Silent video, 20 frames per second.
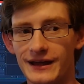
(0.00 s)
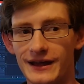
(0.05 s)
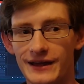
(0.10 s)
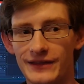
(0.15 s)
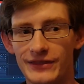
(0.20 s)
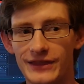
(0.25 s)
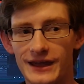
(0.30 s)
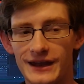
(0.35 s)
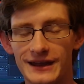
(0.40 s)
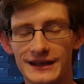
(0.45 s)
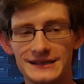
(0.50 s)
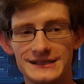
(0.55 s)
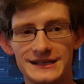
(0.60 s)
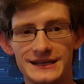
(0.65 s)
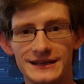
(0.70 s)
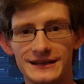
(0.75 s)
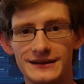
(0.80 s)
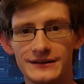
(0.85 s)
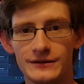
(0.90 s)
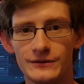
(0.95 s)
that I
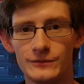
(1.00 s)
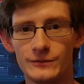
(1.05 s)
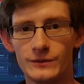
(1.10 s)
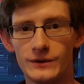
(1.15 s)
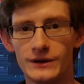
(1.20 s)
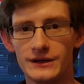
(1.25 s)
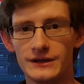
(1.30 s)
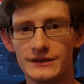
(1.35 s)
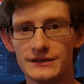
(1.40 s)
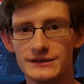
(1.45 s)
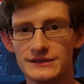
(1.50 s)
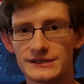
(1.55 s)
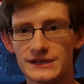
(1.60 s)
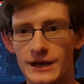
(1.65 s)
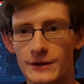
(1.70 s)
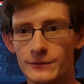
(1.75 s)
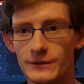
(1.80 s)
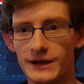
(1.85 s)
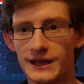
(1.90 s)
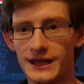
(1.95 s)
did was I
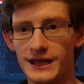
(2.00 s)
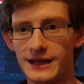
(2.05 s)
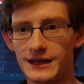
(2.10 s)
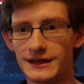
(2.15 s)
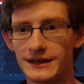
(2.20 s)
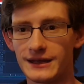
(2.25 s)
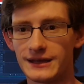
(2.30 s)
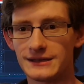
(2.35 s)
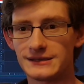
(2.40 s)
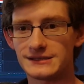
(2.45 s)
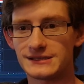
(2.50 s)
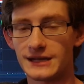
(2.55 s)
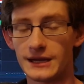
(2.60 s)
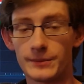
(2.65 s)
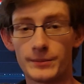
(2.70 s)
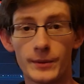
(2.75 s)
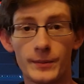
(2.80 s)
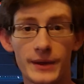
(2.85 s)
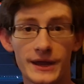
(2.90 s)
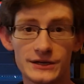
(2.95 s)
went ahead and set up
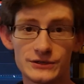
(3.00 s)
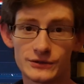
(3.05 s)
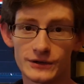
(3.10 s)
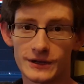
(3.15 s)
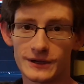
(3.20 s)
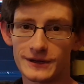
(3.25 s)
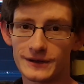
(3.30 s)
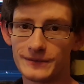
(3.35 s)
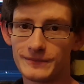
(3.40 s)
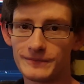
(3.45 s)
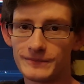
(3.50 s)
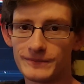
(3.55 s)
a Patreon.